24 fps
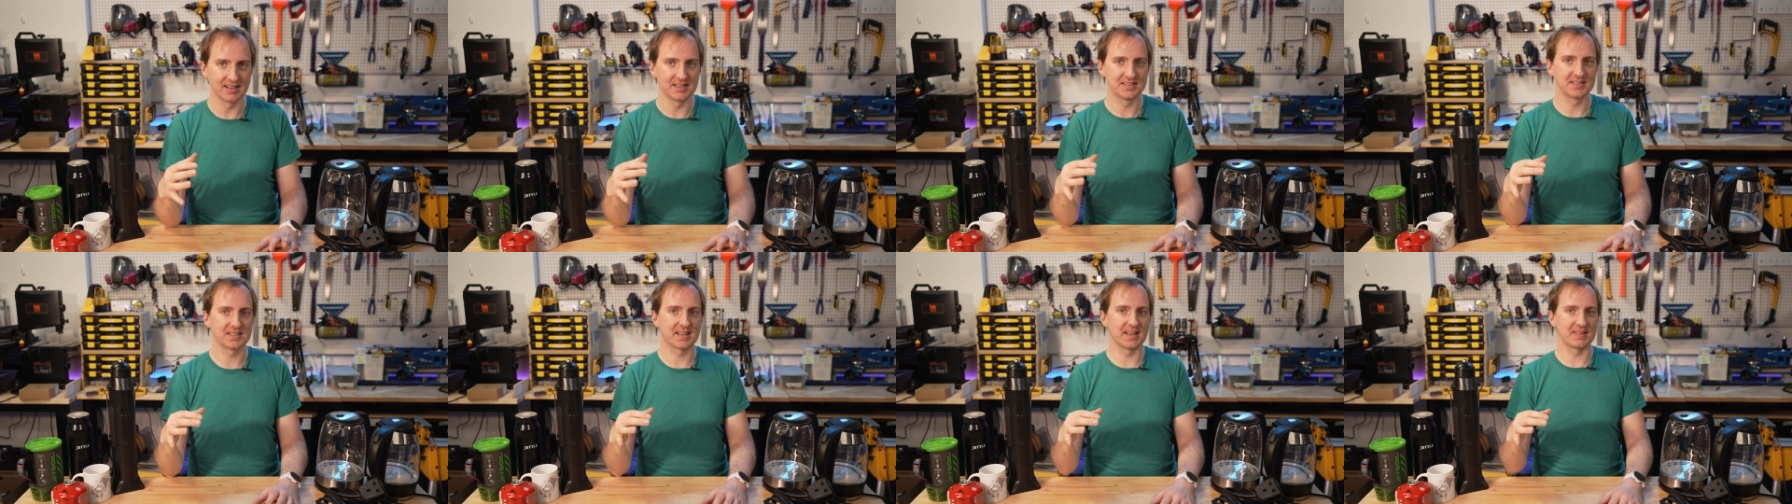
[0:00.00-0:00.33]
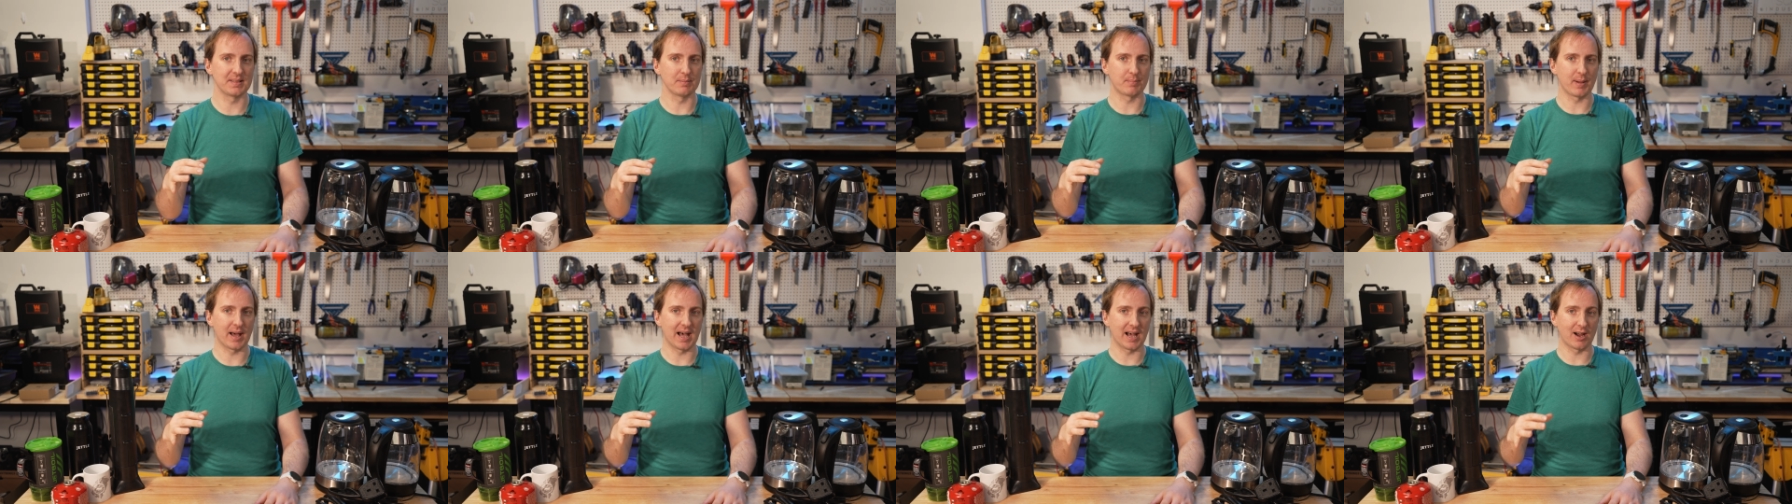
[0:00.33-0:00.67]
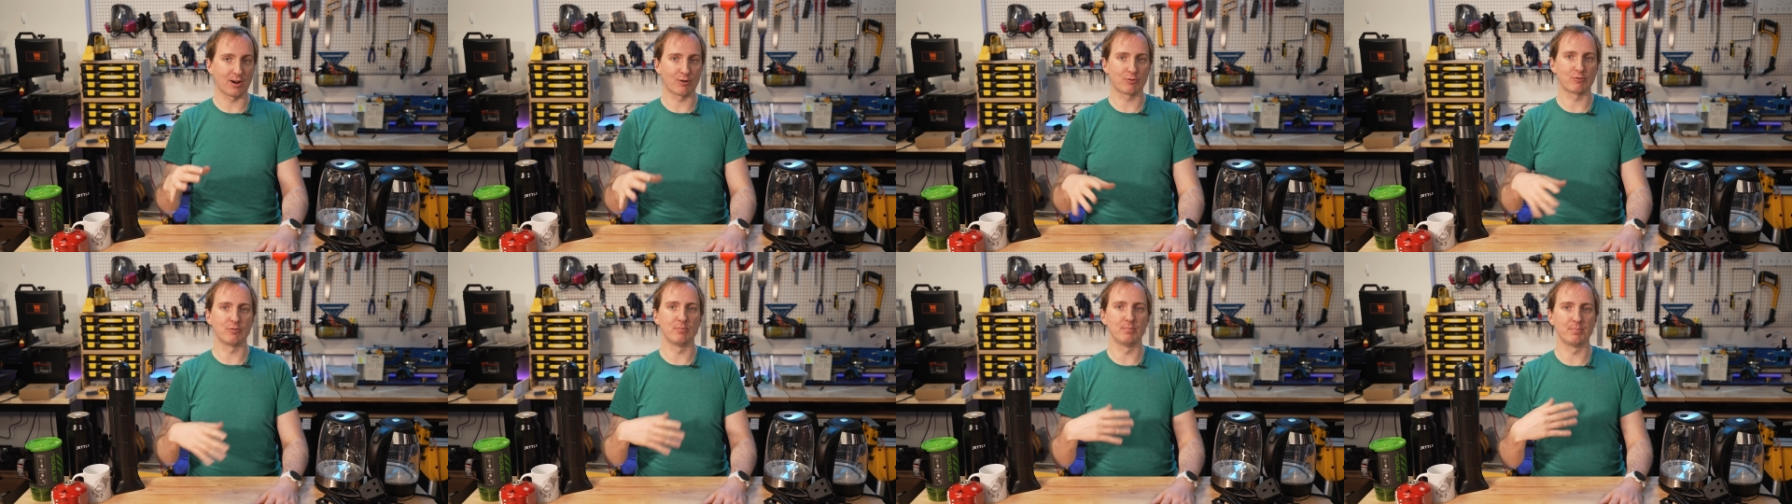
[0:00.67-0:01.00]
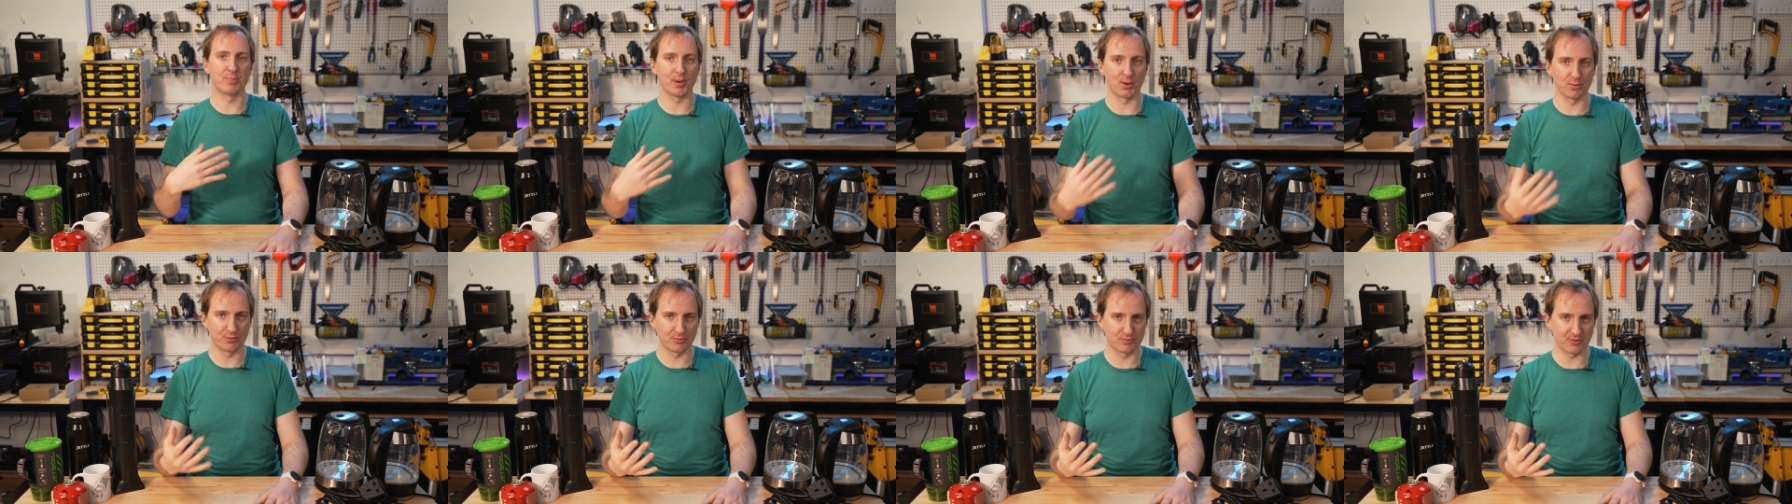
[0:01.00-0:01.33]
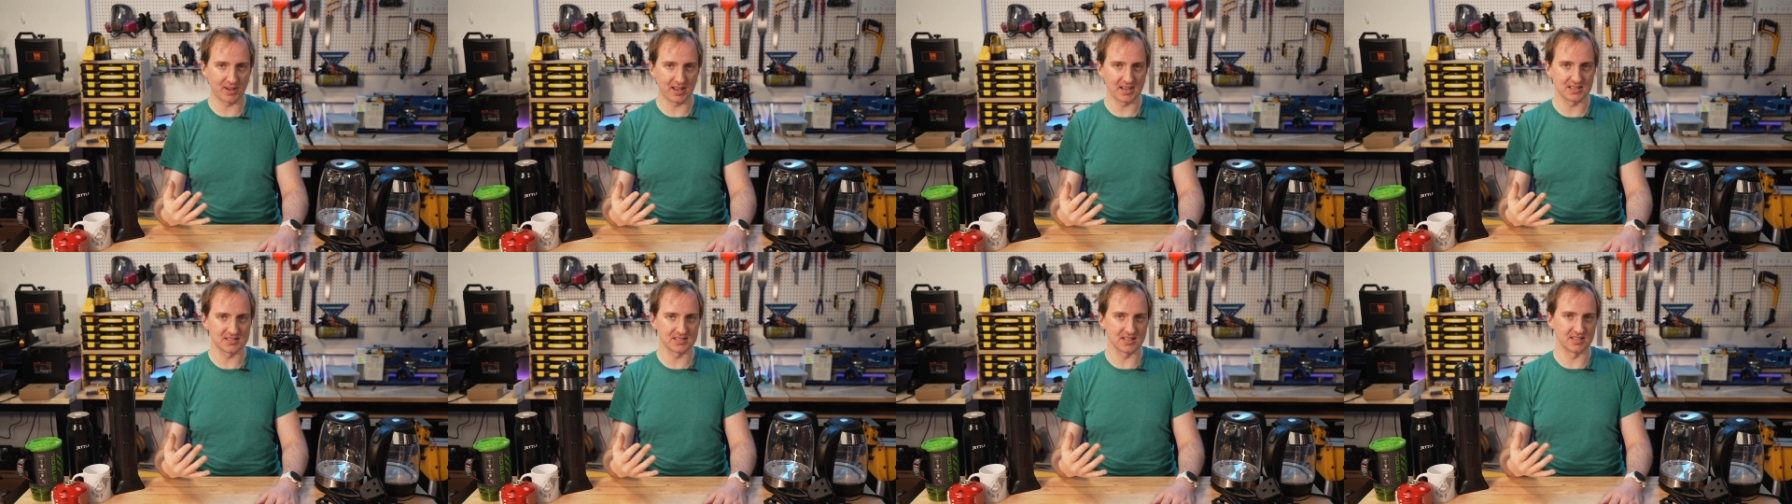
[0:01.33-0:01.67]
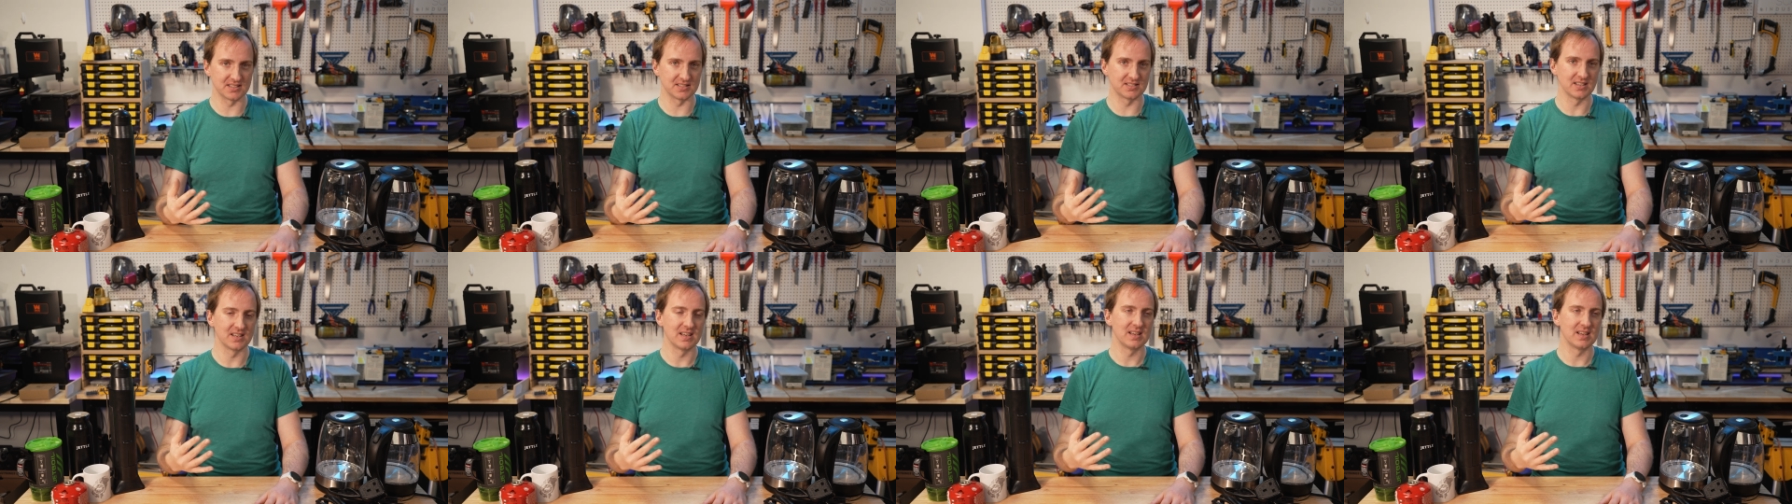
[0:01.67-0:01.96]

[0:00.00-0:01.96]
to get the power from both phases,